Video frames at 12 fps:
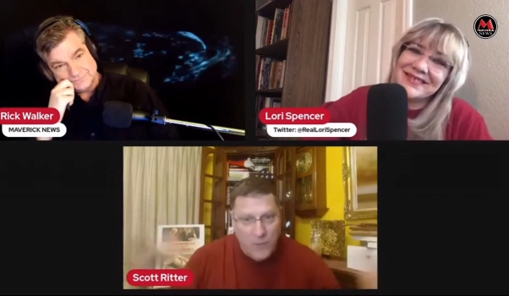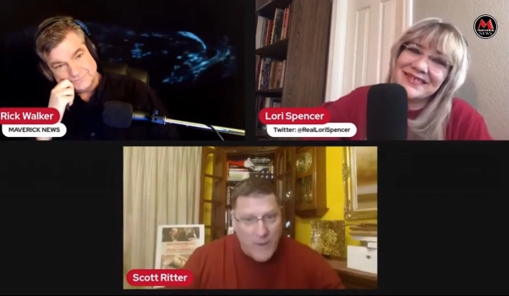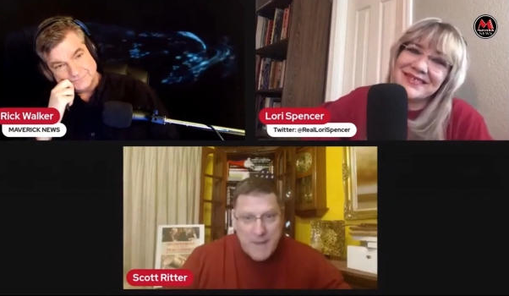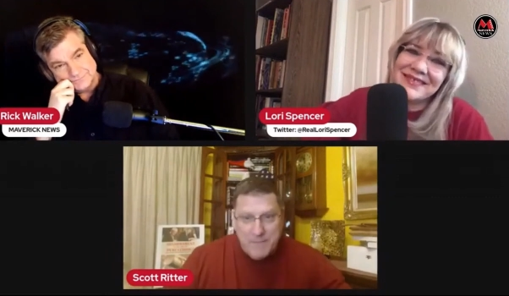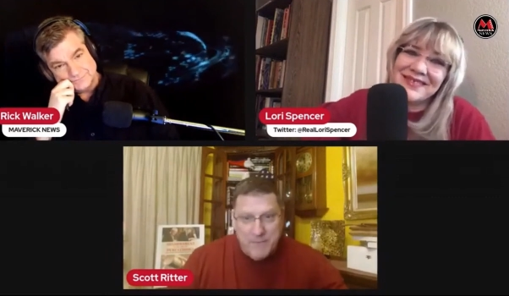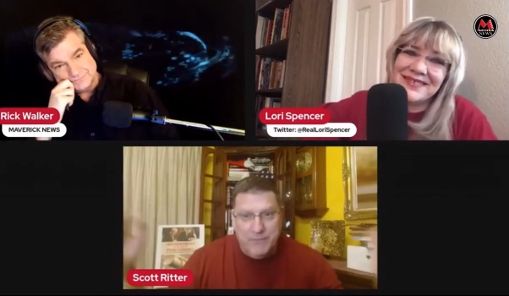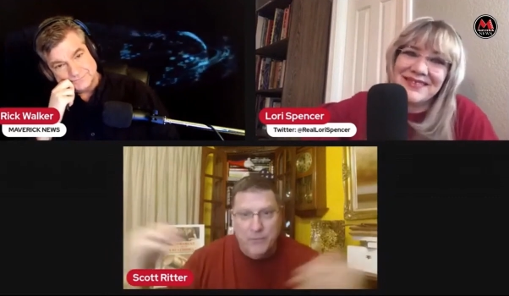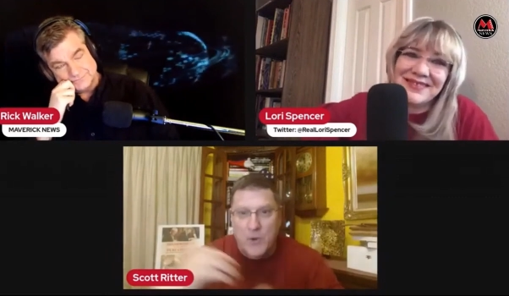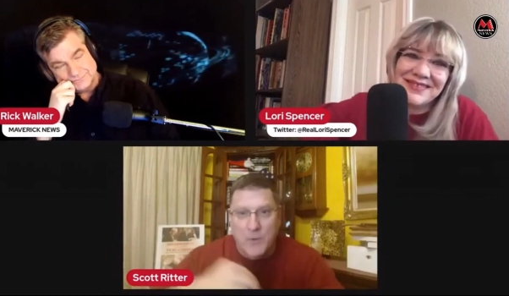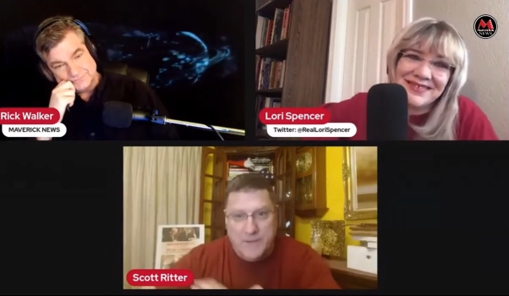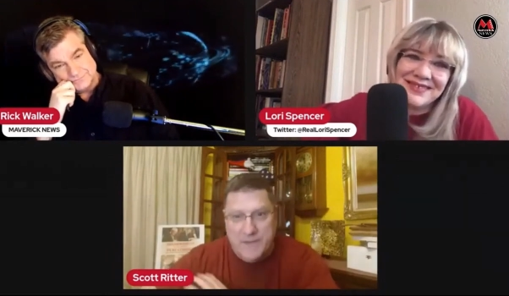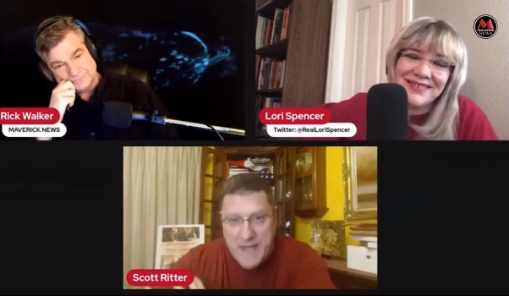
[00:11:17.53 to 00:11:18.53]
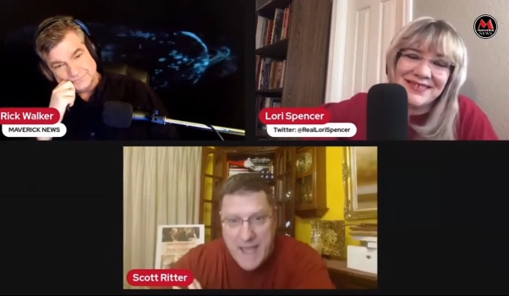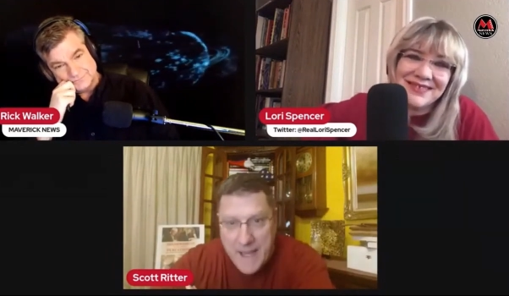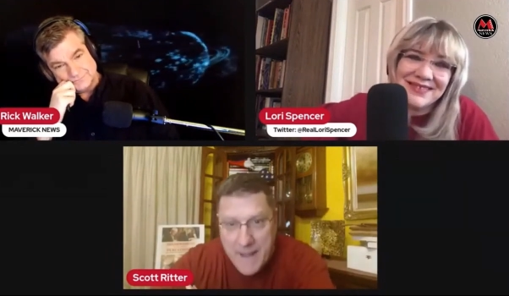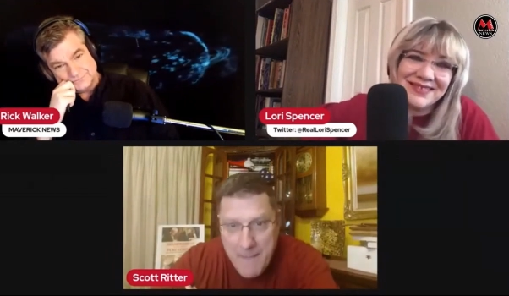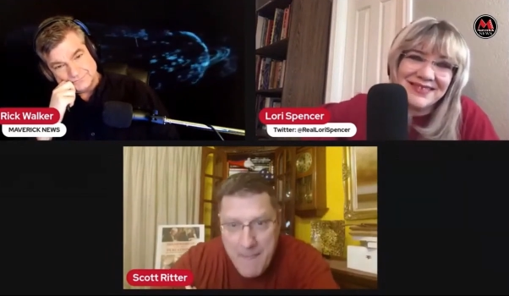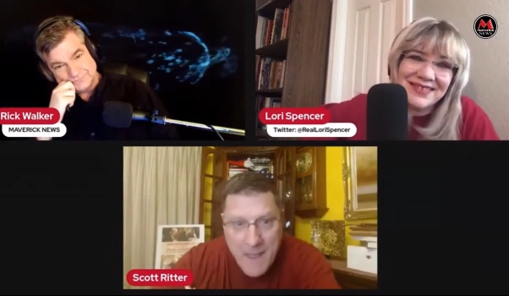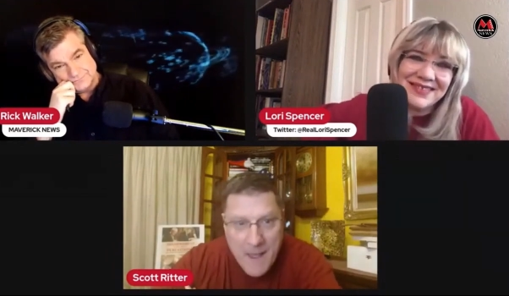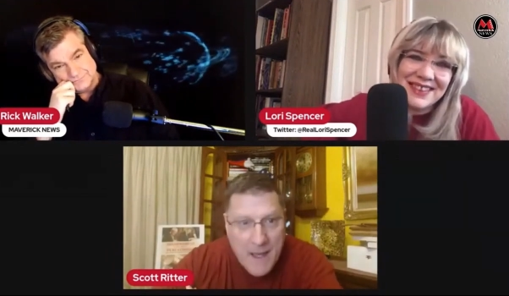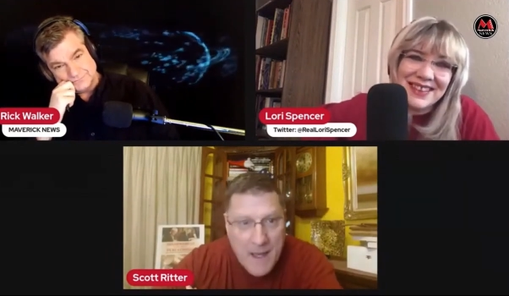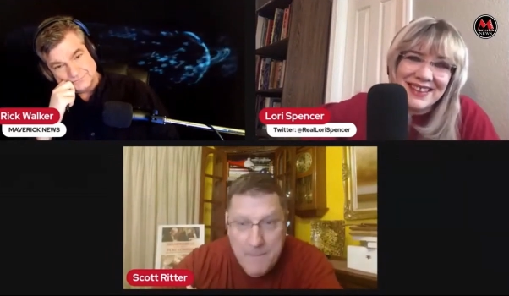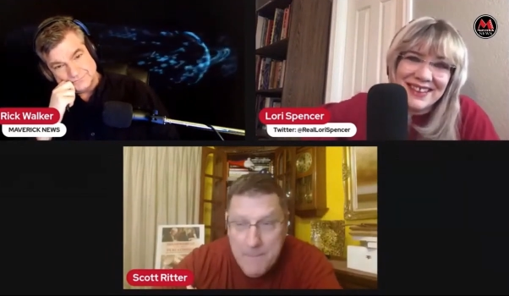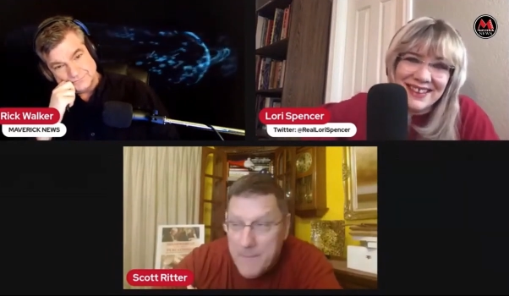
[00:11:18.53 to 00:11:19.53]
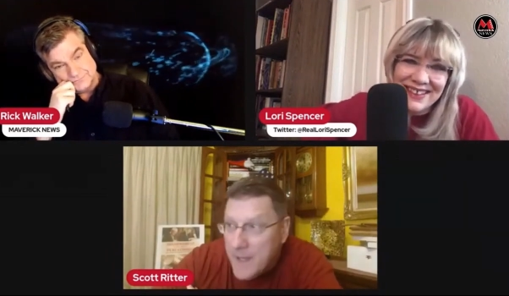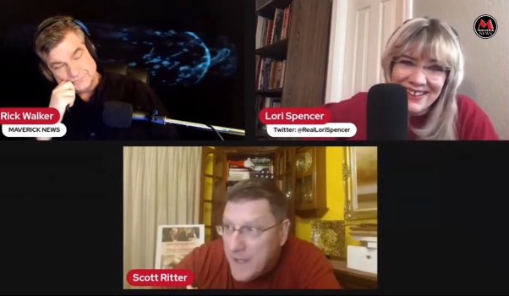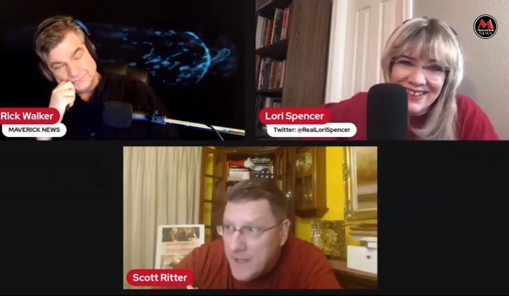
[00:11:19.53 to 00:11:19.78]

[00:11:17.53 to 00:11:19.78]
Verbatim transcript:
Speaker 1: Wiped the floor with the guy. Um,